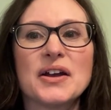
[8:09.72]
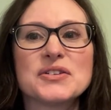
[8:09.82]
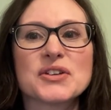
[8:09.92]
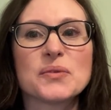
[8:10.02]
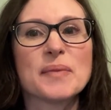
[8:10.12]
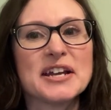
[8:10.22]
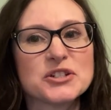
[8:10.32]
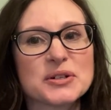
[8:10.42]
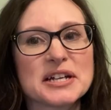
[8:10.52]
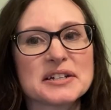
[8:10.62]
So
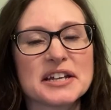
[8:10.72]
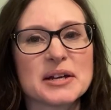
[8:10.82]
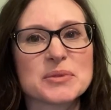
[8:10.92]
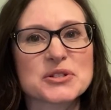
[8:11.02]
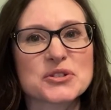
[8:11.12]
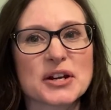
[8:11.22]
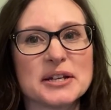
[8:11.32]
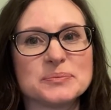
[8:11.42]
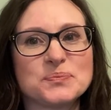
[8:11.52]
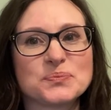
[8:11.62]
majoring in
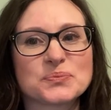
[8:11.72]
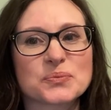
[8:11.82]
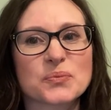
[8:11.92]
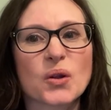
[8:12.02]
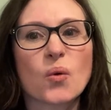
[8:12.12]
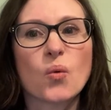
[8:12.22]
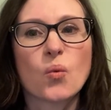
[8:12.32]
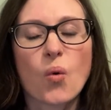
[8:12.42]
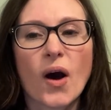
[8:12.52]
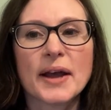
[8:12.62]
chemistry,
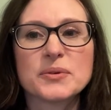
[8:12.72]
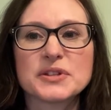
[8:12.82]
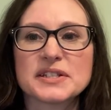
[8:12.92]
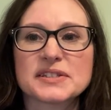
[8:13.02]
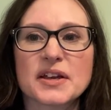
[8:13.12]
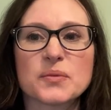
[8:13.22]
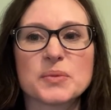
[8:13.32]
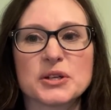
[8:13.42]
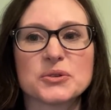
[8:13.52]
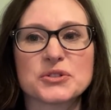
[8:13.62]
why would this
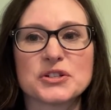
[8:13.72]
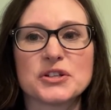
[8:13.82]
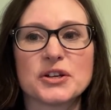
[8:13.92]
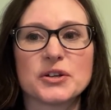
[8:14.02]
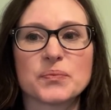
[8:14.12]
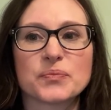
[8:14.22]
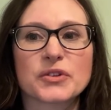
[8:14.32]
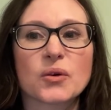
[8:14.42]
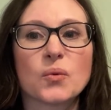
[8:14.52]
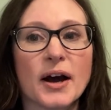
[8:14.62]
appeal to you?
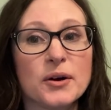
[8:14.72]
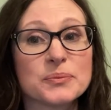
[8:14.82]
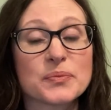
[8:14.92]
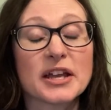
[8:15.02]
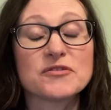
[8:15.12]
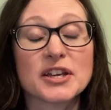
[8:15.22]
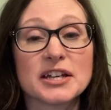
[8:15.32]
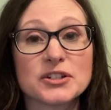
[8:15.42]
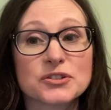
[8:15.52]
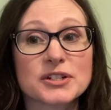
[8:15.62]
Well, if you're
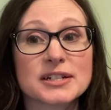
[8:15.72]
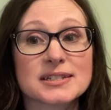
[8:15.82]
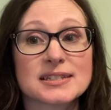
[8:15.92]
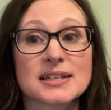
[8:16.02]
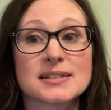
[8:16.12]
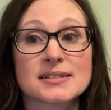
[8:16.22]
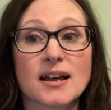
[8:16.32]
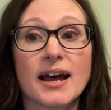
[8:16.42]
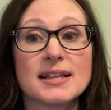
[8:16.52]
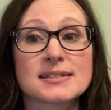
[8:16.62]
interested in
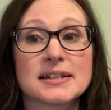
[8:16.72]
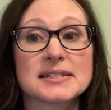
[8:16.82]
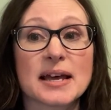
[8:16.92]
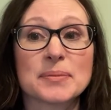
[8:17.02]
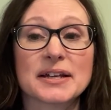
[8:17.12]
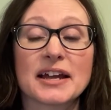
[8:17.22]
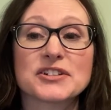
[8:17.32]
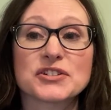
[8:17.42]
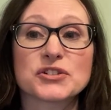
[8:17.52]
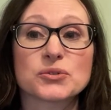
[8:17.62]
science and its
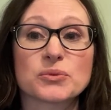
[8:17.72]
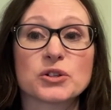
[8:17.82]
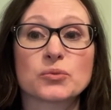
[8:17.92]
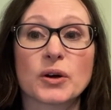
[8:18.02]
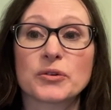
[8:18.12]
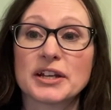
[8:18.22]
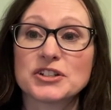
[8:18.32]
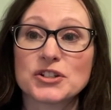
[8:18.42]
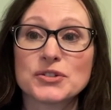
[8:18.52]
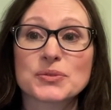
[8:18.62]
application to real-world
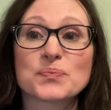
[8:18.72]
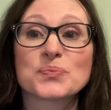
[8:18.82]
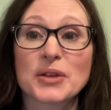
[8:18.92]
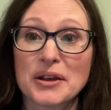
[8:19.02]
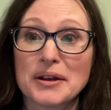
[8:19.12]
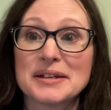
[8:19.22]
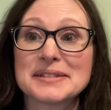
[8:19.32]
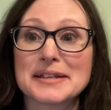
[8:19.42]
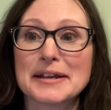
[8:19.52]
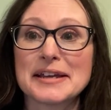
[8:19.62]
issues,
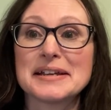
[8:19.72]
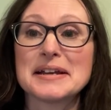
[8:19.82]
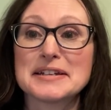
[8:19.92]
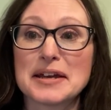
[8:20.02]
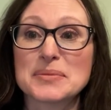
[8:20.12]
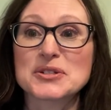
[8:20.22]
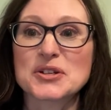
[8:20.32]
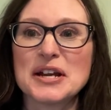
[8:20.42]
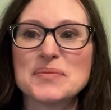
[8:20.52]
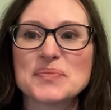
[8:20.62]
study
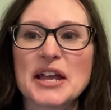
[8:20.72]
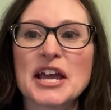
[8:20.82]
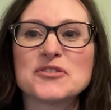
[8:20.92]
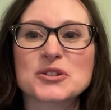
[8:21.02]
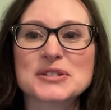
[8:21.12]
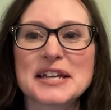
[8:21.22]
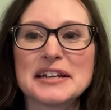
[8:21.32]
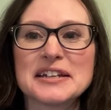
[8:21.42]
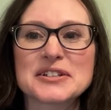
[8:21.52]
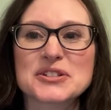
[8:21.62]
chemistry. If you're
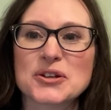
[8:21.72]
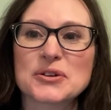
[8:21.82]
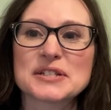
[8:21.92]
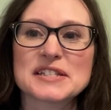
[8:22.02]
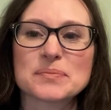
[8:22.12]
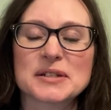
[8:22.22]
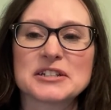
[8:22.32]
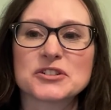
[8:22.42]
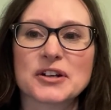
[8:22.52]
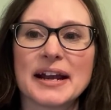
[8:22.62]
seeking a strong
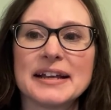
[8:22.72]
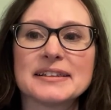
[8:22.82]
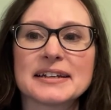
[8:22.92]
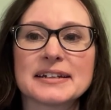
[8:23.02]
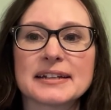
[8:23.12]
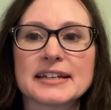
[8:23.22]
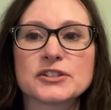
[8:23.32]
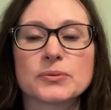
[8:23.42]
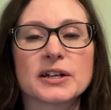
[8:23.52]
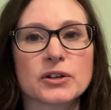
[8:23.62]
discipline training that can lead
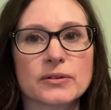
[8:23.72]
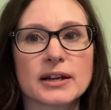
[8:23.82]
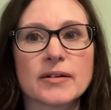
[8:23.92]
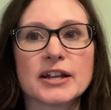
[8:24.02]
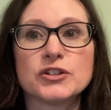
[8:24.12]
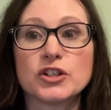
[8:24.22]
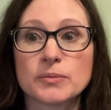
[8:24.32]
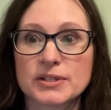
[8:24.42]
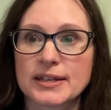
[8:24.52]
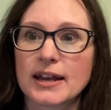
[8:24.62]
to a career in
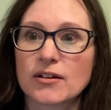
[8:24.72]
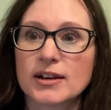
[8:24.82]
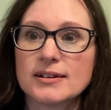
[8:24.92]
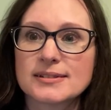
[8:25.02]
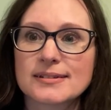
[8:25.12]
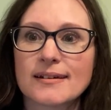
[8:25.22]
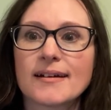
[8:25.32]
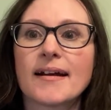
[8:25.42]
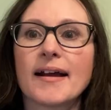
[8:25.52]
numerous areas,